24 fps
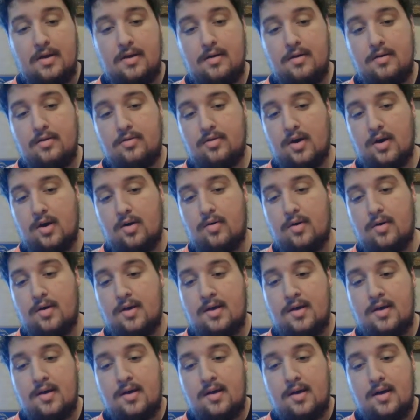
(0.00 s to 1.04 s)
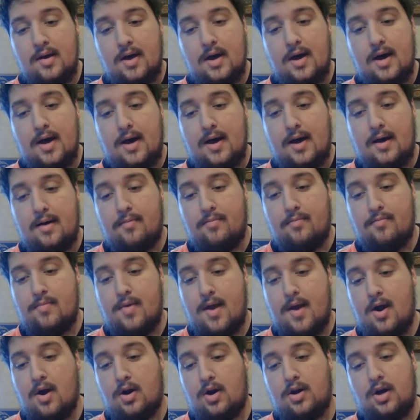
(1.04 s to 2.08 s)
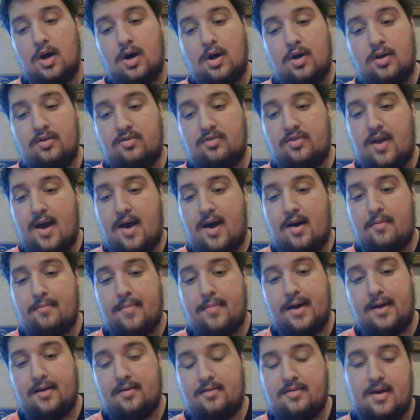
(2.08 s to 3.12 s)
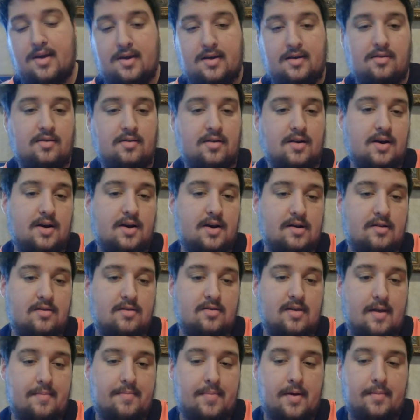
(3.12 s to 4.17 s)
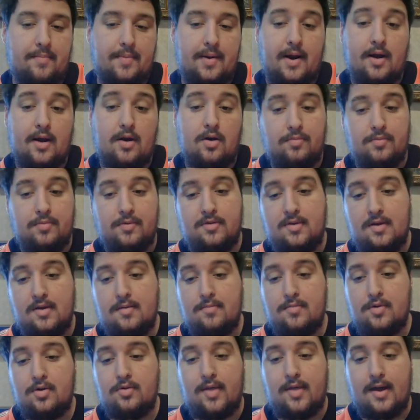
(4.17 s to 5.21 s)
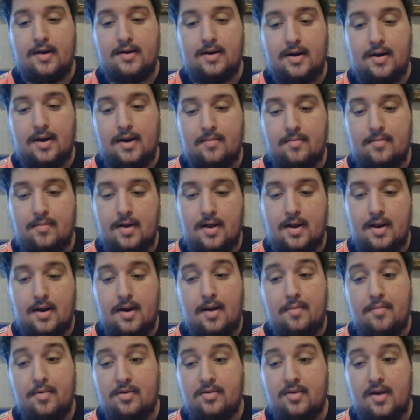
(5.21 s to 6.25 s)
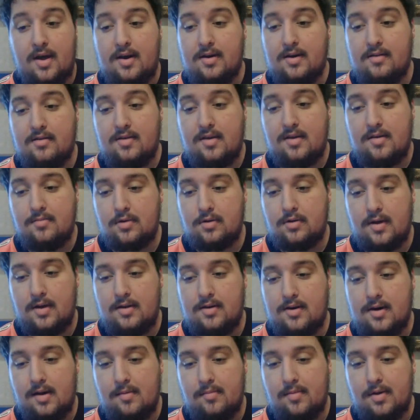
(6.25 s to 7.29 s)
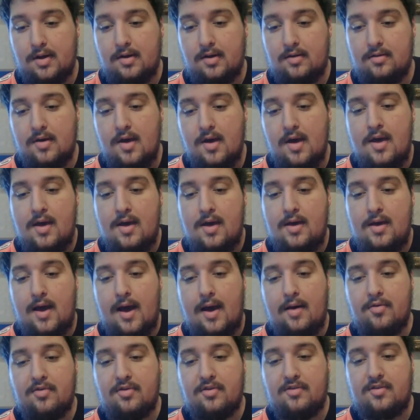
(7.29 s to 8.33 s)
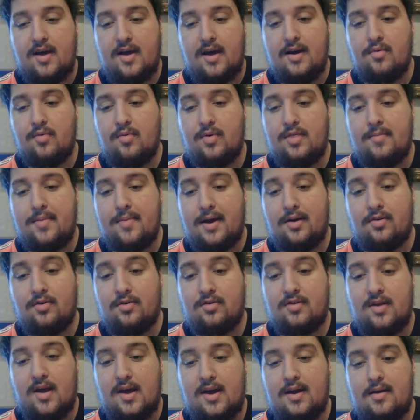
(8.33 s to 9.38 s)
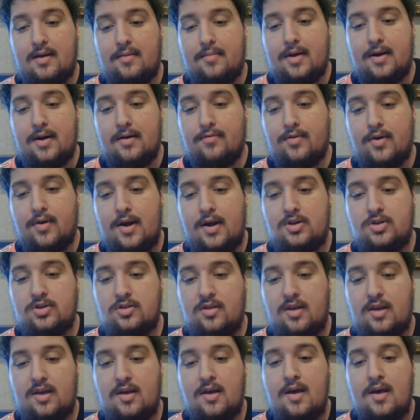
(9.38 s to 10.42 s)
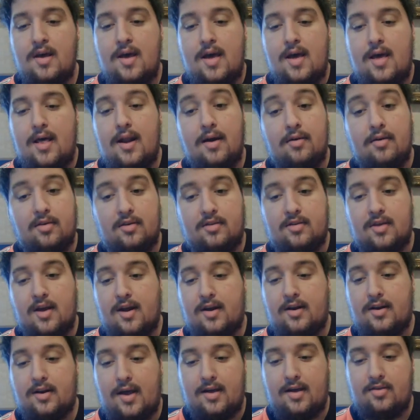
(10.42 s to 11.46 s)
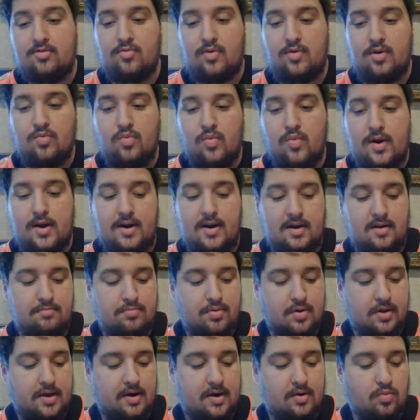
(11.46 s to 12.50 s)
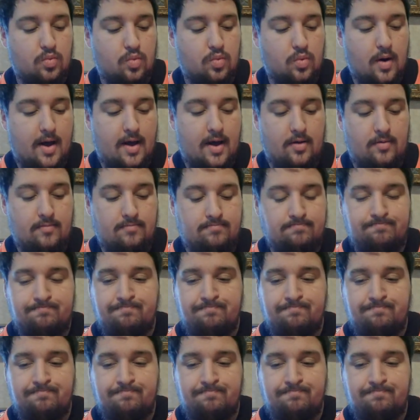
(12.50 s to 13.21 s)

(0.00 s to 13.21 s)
So Eric All is down. Mike Gesicki is going to need to step up, and I hope to see him do that tonight. And I'm excited to see him do that tonight because I was excited when the Bengals signed him in free agency, and I was excited last week when he played well.